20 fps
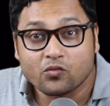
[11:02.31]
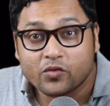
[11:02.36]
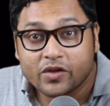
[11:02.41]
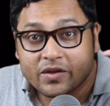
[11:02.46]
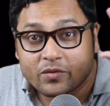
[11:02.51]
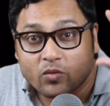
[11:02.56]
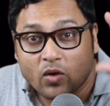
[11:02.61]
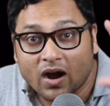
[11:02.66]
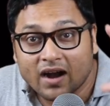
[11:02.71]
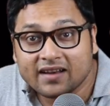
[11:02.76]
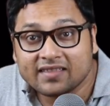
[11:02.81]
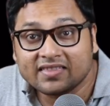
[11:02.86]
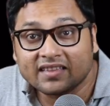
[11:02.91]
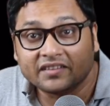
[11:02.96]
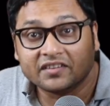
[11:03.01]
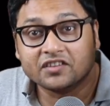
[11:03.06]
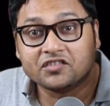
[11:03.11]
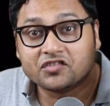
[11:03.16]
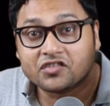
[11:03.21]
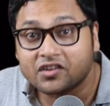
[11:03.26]
We want
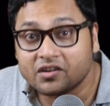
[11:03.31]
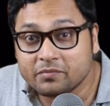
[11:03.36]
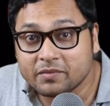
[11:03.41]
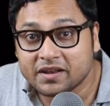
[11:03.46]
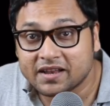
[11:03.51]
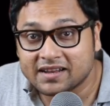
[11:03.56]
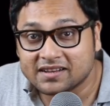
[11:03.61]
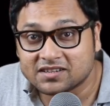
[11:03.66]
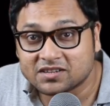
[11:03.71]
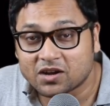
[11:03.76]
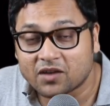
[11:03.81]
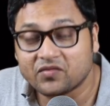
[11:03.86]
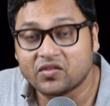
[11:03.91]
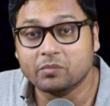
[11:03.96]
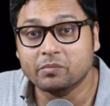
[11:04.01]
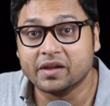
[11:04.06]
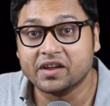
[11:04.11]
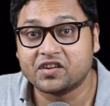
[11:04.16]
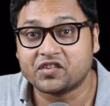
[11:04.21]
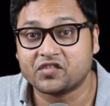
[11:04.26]
the determinant of
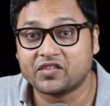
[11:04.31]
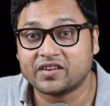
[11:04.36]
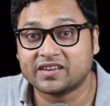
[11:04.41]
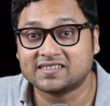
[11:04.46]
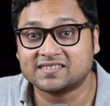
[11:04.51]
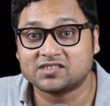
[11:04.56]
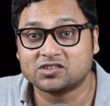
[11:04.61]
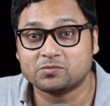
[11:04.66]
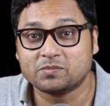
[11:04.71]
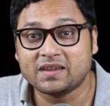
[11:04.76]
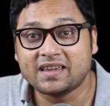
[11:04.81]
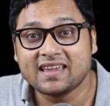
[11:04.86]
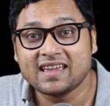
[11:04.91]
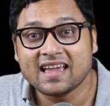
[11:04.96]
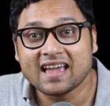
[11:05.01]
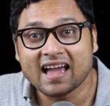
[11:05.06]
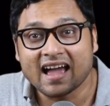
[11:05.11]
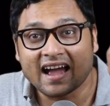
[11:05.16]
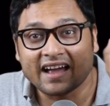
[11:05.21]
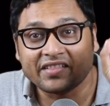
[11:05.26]
the matrix to be
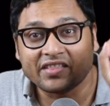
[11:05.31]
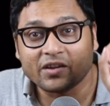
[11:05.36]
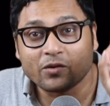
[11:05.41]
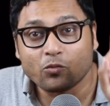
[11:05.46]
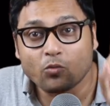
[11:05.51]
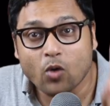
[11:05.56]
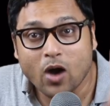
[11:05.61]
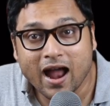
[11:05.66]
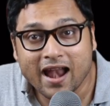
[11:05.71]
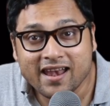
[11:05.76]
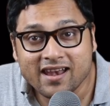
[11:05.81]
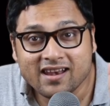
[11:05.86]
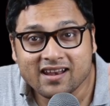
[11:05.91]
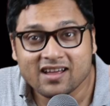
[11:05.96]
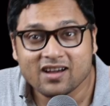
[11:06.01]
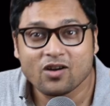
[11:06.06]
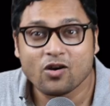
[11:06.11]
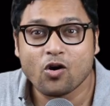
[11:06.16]
either 1